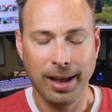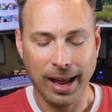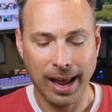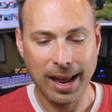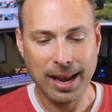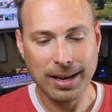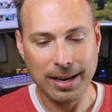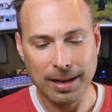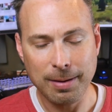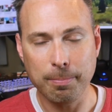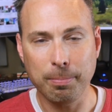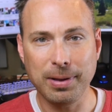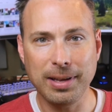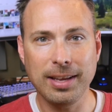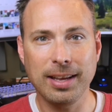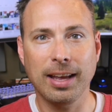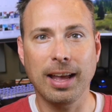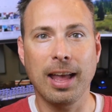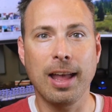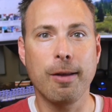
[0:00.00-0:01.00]
and it
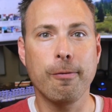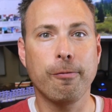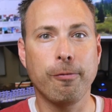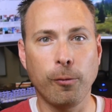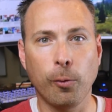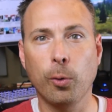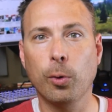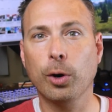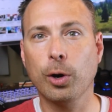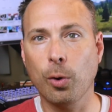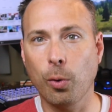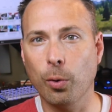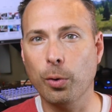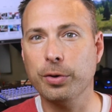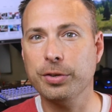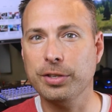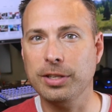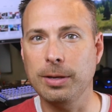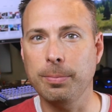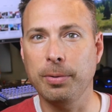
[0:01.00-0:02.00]
being a 4
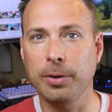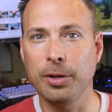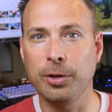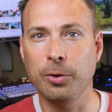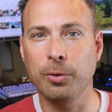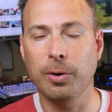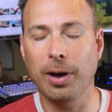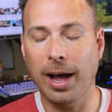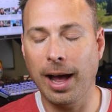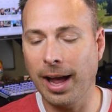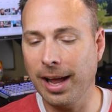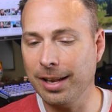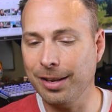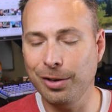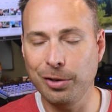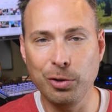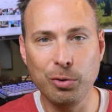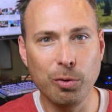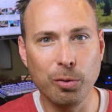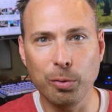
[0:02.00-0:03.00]
core CPU, I
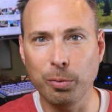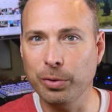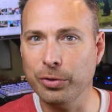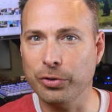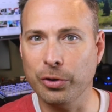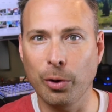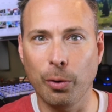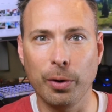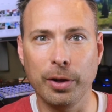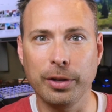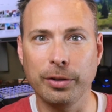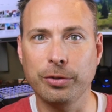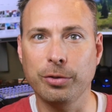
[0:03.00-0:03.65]
knew it was going